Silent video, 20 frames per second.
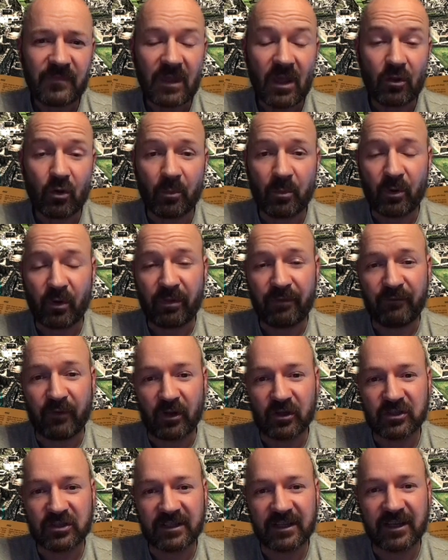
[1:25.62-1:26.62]
They're both
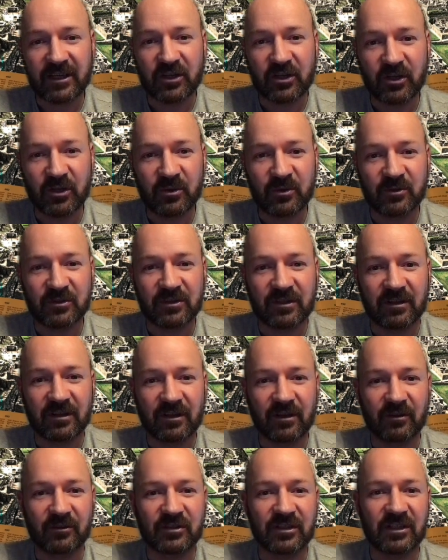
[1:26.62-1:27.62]
falsely accused.
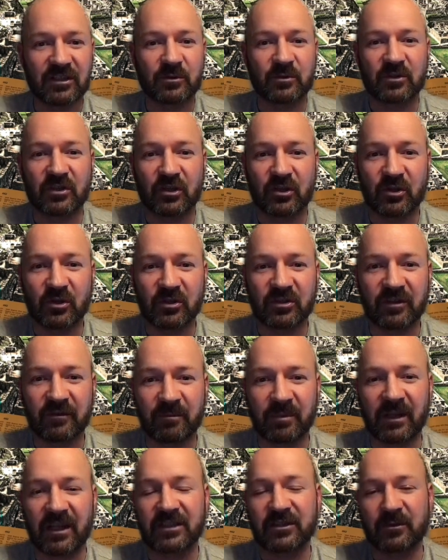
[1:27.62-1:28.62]
Jesus was accused of
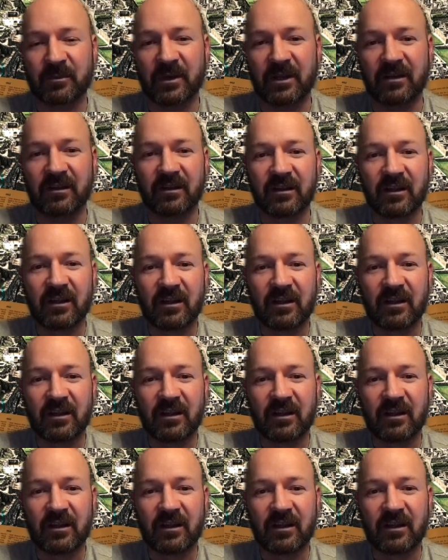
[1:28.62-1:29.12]
blasphemy,